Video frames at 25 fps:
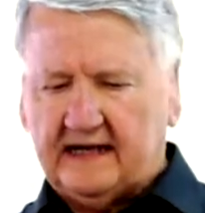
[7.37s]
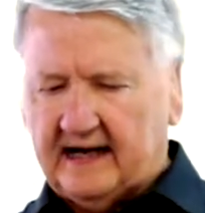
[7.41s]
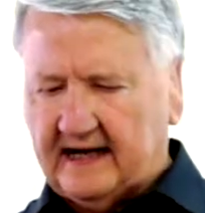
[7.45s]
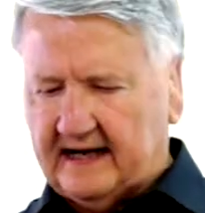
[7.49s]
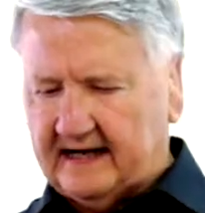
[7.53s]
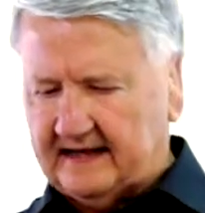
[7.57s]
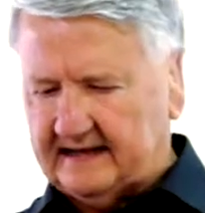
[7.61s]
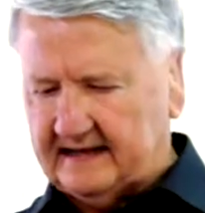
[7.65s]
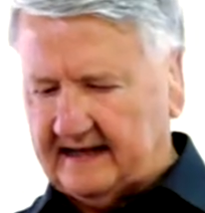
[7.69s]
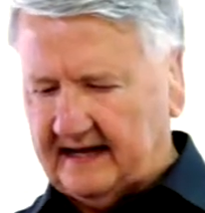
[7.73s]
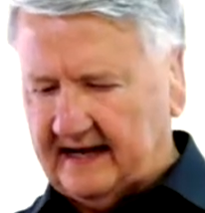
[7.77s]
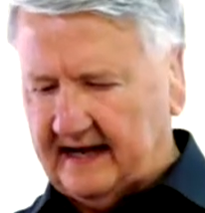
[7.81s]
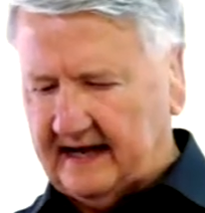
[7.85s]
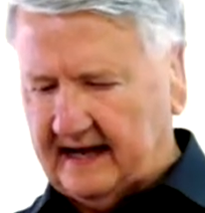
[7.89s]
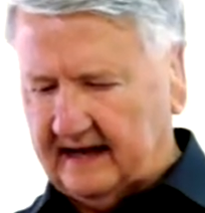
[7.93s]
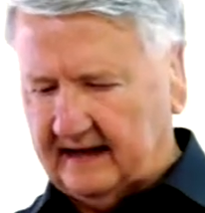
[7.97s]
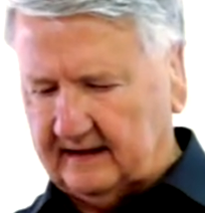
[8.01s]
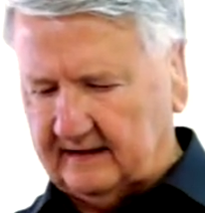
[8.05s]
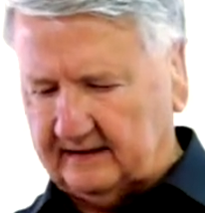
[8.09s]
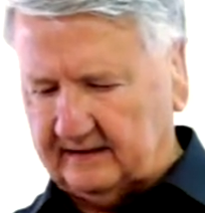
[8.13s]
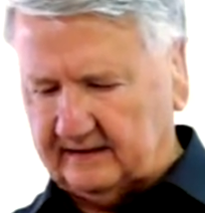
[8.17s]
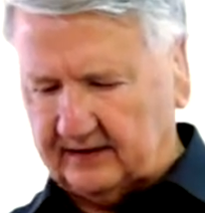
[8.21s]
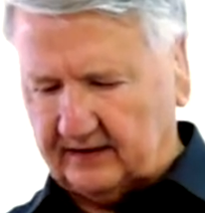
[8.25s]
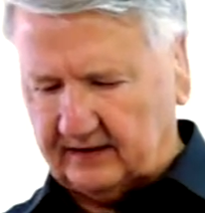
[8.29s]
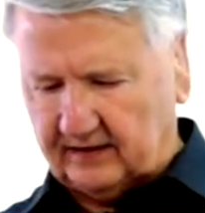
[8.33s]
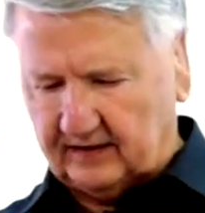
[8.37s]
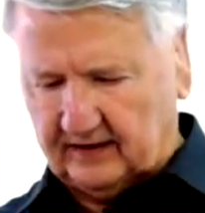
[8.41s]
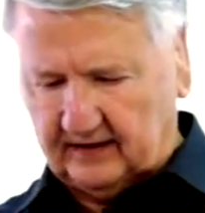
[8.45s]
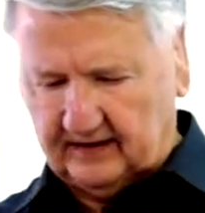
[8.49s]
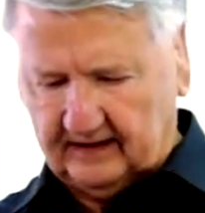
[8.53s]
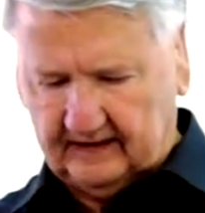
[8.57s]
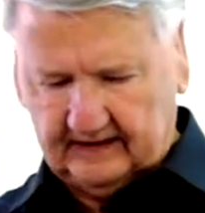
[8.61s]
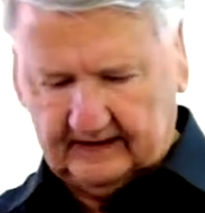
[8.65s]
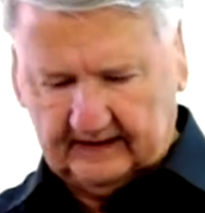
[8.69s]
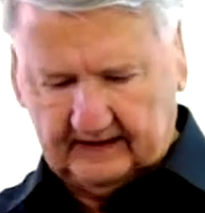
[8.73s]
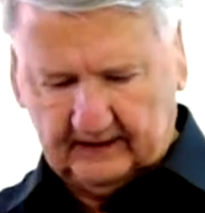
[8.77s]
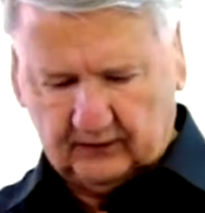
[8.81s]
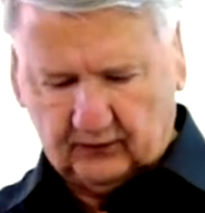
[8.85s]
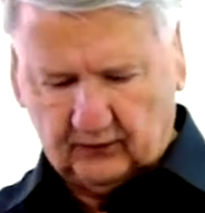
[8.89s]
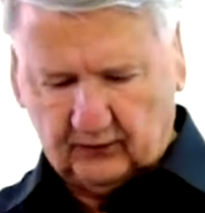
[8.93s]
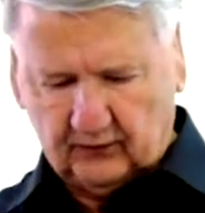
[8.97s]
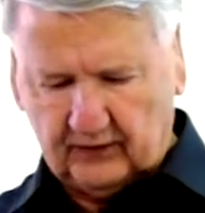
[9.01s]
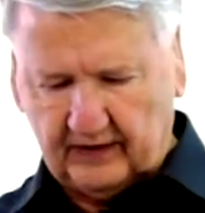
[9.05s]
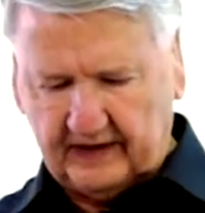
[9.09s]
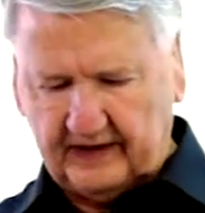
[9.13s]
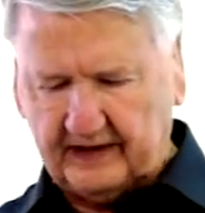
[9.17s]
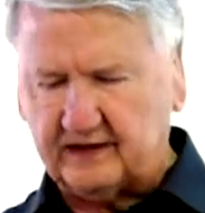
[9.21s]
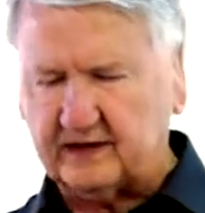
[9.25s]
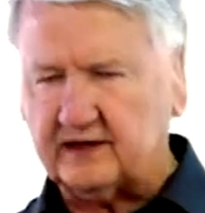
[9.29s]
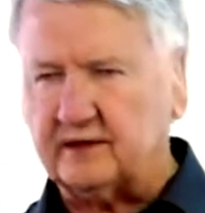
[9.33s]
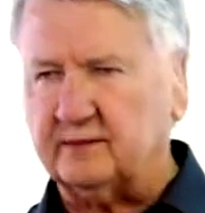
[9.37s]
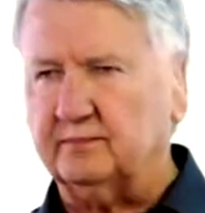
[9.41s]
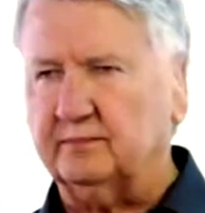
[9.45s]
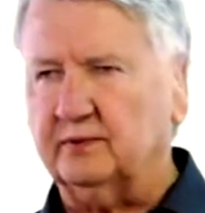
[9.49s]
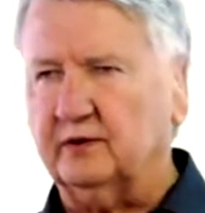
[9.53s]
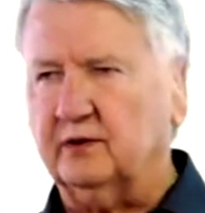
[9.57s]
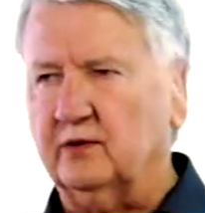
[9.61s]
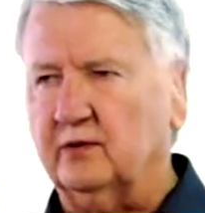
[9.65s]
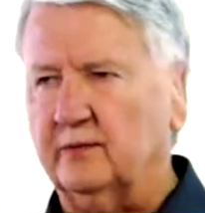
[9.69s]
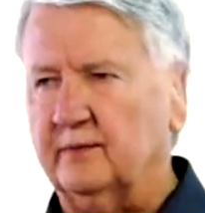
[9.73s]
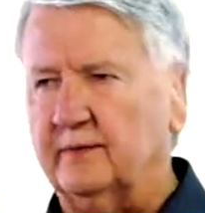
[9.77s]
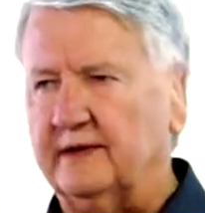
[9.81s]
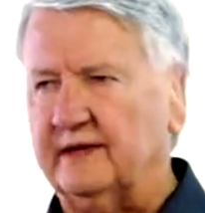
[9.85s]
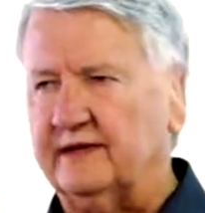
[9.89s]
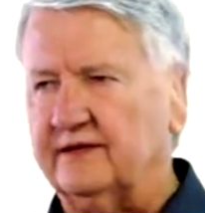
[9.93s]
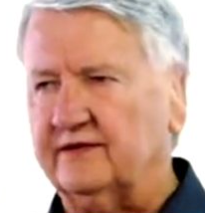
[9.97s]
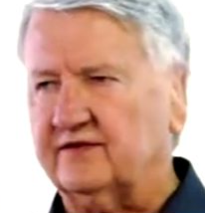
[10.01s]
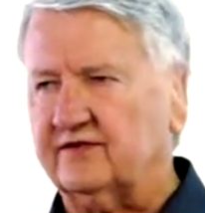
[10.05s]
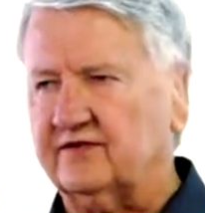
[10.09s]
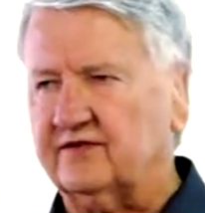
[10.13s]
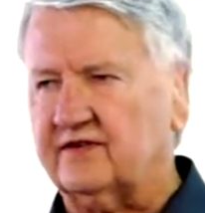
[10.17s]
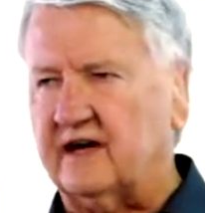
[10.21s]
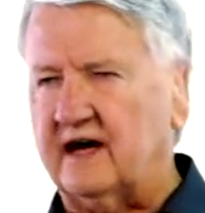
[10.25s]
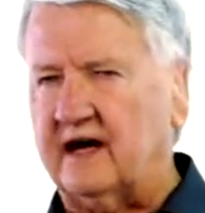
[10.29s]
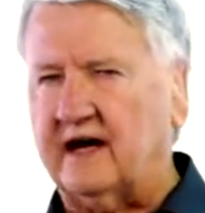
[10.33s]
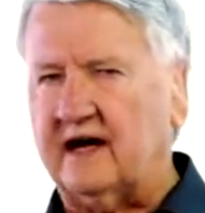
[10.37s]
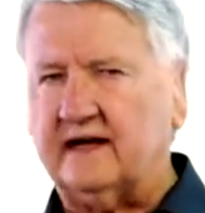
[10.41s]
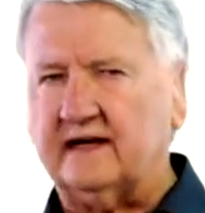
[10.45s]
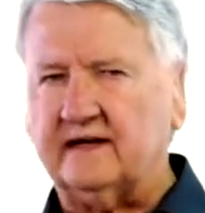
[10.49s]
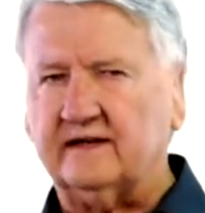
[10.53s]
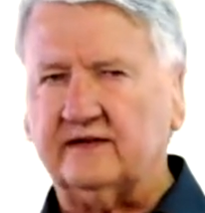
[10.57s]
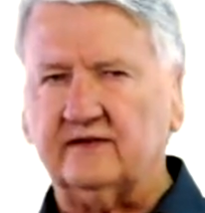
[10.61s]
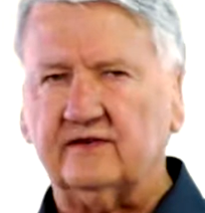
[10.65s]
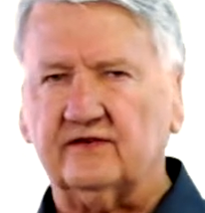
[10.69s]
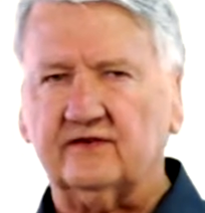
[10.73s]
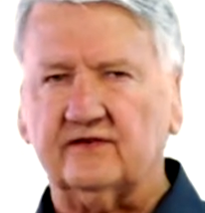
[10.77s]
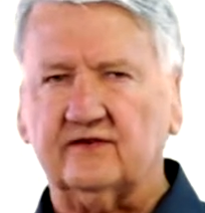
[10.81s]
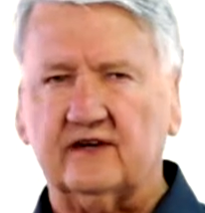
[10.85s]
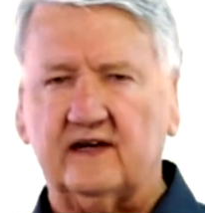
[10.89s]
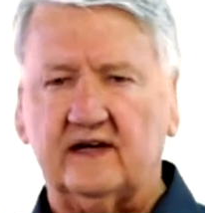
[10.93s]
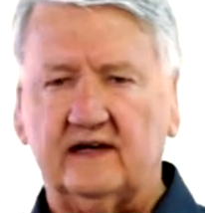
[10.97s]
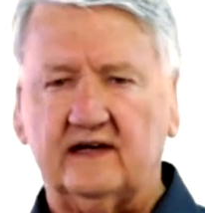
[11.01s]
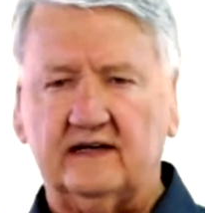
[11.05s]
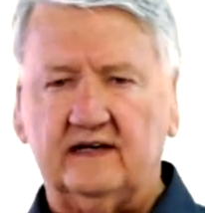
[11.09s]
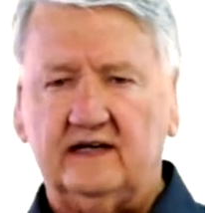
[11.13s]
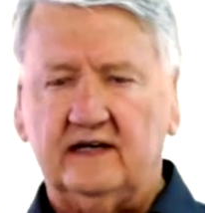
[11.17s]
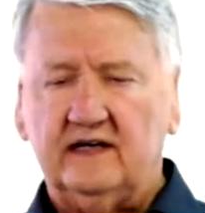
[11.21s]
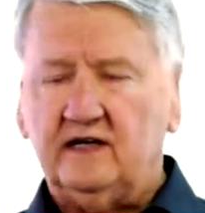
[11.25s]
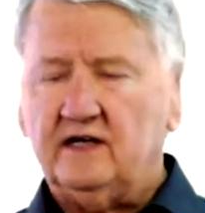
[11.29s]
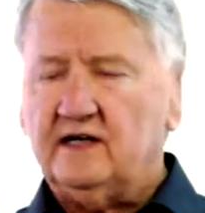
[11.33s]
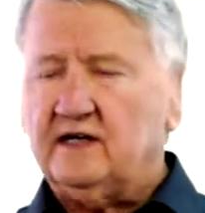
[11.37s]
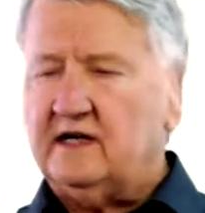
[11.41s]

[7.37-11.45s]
an elder, Rita Blumenstein, said,